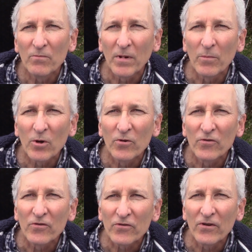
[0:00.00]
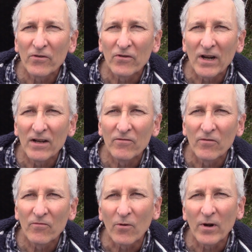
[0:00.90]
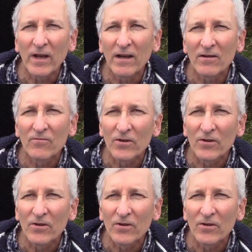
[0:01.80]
my Merc stern drive and four and a half